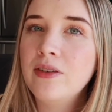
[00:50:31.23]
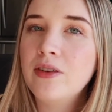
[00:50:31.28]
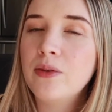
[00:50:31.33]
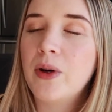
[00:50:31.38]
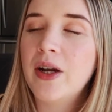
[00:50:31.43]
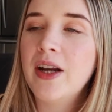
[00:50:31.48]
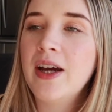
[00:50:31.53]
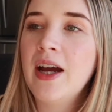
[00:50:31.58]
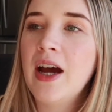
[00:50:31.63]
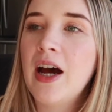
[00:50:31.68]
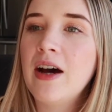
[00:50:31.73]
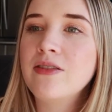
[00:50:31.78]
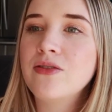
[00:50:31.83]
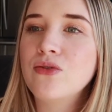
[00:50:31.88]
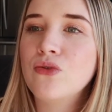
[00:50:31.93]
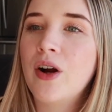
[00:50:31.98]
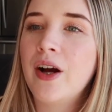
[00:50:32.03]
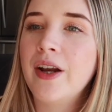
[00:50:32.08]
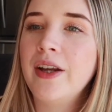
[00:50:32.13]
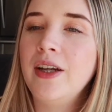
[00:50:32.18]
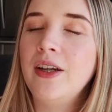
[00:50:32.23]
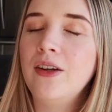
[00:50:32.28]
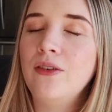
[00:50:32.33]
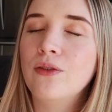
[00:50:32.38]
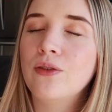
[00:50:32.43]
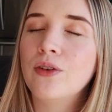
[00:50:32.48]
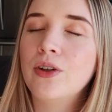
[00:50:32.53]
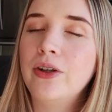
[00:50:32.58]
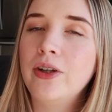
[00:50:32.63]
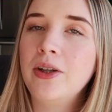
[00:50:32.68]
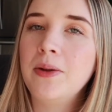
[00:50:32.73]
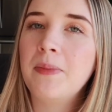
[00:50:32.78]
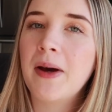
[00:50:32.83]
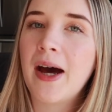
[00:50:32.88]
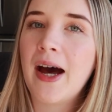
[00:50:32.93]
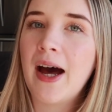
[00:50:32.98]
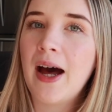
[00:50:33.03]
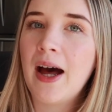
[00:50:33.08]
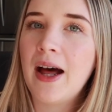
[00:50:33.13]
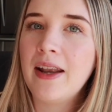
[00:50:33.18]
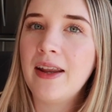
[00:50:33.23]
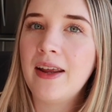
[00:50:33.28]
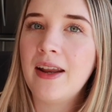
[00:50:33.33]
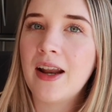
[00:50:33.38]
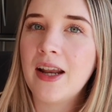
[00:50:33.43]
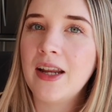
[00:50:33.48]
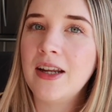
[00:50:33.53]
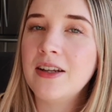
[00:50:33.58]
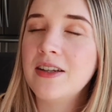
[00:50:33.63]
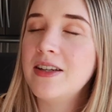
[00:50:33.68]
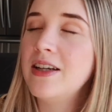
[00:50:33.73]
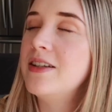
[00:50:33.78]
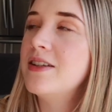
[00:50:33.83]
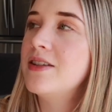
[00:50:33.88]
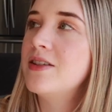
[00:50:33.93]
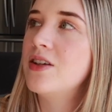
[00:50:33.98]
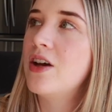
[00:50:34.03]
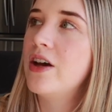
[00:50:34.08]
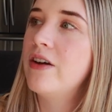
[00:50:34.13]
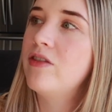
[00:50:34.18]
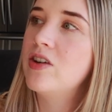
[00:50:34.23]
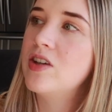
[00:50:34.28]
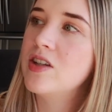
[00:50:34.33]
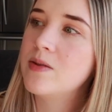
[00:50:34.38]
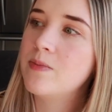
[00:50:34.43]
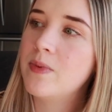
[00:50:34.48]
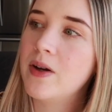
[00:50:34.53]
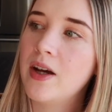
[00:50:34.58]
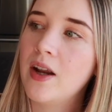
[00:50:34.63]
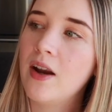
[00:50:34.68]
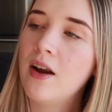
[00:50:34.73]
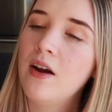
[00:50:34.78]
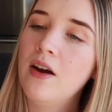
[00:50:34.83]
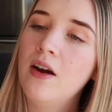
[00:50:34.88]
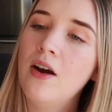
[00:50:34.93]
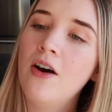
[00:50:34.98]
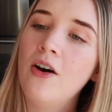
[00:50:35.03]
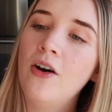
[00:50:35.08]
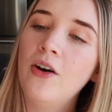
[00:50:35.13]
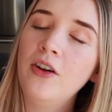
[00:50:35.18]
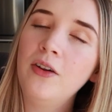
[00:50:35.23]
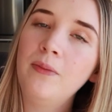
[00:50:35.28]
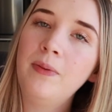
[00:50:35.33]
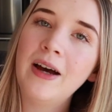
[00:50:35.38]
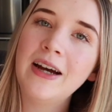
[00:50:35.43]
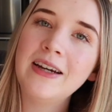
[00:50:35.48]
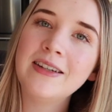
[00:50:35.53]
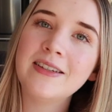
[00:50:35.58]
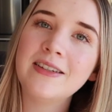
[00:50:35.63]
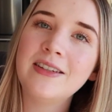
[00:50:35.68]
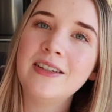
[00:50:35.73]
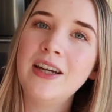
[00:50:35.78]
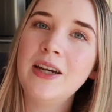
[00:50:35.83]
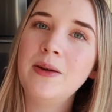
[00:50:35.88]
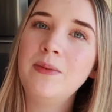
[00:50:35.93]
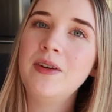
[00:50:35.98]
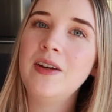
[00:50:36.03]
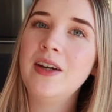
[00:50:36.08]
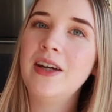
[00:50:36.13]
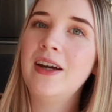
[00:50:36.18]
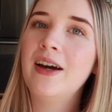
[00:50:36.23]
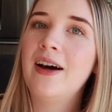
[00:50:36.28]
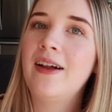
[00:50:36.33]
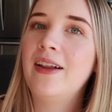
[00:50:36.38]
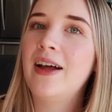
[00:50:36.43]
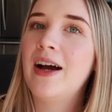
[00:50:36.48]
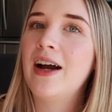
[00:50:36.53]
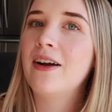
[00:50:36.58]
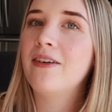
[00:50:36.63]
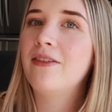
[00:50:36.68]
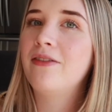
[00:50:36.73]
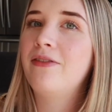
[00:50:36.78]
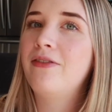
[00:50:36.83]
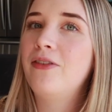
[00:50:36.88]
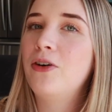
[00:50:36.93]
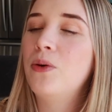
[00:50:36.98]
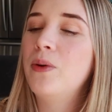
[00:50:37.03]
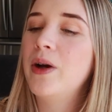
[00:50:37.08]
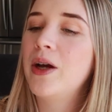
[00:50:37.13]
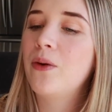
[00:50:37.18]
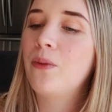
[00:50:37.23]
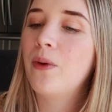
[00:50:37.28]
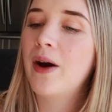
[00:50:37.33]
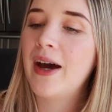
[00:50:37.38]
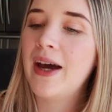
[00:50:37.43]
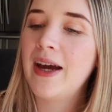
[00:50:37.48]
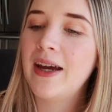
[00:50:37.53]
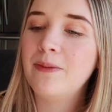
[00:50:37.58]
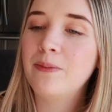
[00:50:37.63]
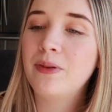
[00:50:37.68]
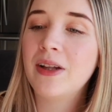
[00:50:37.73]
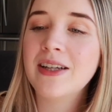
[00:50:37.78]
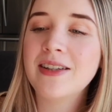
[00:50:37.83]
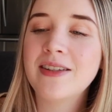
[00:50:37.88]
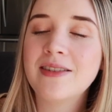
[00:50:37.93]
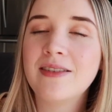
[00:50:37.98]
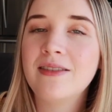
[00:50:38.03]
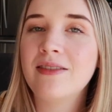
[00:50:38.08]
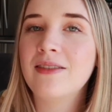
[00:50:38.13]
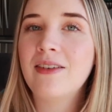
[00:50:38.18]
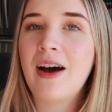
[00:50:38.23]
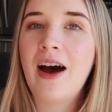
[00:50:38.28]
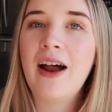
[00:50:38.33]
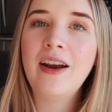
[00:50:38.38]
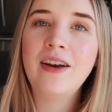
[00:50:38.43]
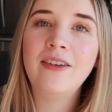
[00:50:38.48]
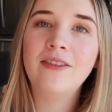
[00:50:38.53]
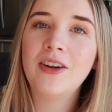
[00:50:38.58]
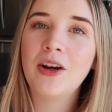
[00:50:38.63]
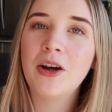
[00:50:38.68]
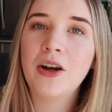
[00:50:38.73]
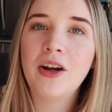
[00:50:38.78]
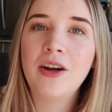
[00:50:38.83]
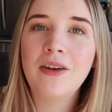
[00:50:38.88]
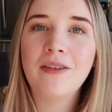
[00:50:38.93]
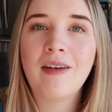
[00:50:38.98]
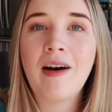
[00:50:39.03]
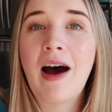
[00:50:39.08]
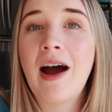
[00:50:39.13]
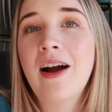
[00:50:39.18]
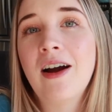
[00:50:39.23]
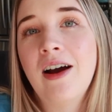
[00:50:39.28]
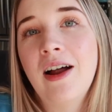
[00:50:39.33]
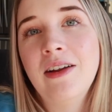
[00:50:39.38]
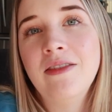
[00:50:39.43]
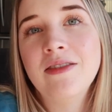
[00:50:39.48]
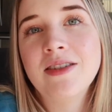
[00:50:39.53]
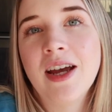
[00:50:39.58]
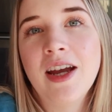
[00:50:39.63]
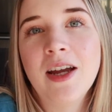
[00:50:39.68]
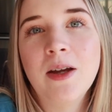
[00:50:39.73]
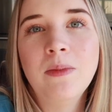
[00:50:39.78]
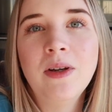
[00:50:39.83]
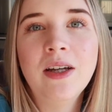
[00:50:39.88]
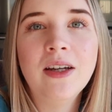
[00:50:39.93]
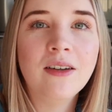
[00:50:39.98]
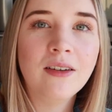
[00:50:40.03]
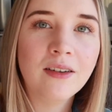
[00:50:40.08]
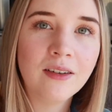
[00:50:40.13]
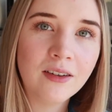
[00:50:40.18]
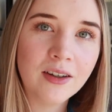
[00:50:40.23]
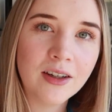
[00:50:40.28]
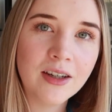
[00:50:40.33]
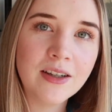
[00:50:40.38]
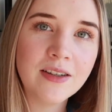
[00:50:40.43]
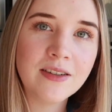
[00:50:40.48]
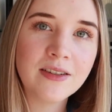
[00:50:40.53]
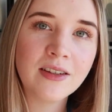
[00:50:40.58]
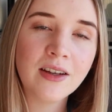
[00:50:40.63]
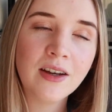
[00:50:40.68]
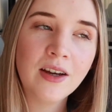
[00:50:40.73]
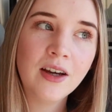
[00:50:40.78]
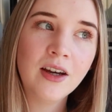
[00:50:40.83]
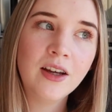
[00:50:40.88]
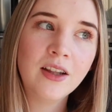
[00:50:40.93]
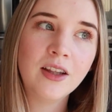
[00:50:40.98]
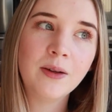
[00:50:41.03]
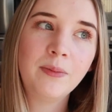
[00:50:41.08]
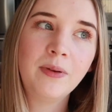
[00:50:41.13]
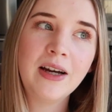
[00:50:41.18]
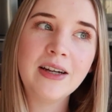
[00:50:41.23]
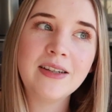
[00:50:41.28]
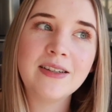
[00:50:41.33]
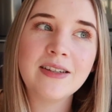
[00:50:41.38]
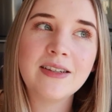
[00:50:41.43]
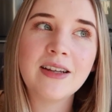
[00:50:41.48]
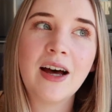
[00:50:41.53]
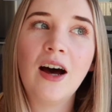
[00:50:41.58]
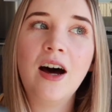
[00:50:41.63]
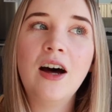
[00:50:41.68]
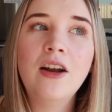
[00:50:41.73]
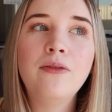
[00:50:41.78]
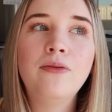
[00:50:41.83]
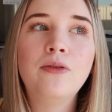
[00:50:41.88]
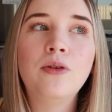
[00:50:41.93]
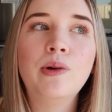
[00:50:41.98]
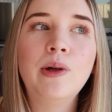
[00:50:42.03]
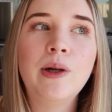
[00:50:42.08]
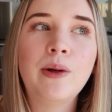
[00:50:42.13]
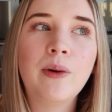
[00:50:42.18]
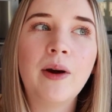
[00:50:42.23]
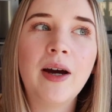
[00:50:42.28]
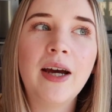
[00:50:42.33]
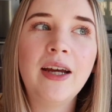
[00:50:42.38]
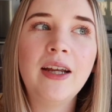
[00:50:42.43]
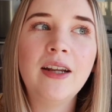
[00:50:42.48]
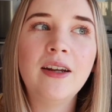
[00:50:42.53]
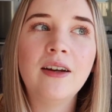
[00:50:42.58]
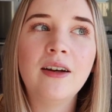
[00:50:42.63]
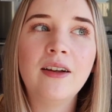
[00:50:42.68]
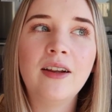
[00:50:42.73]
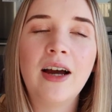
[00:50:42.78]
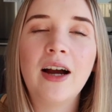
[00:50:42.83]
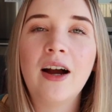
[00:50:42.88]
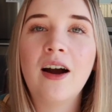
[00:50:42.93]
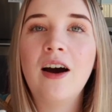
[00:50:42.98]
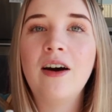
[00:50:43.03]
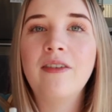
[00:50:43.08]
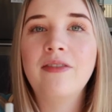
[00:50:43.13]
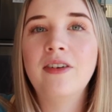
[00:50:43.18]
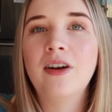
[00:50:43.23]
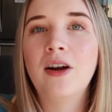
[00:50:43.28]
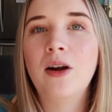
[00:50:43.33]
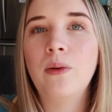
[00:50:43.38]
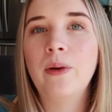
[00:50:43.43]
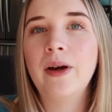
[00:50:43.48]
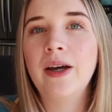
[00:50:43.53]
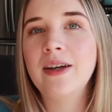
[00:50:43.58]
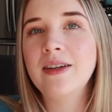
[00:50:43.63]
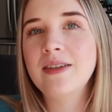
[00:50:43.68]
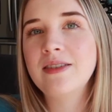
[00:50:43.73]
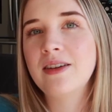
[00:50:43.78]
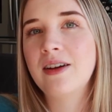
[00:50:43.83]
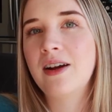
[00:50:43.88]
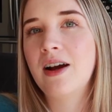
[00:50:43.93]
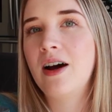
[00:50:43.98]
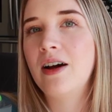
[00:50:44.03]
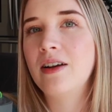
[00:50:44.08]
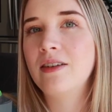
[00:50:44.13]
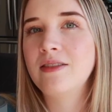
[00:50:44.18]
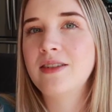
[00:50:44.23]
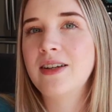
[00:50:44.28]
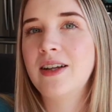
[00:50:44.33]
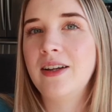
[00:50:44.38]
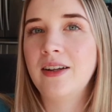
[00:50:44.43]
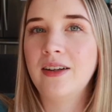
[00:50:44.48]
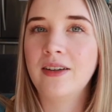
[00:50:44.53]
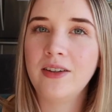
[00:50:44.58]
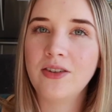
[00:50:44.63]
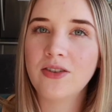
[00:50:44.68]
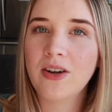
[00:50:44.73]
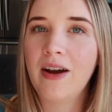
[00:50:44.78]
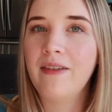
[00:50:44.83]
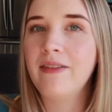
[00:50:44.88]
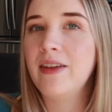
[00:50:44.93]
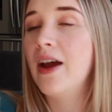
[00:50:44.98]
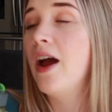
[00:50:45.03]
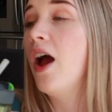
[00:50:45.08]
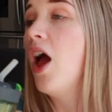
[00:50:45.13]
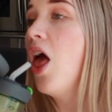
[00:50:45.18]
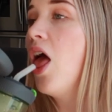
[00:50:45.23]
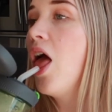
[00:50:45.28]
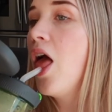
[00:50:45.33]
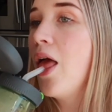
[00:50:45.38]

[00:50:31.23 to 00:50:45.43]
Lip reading: The one I have is running really bad and it needs a service, but all the places near me are like 4-week wait. Plus, I don't even know, I can't even take them in because the places that aren't a 4-week wait are like half an hour away, so I can't technically drive there.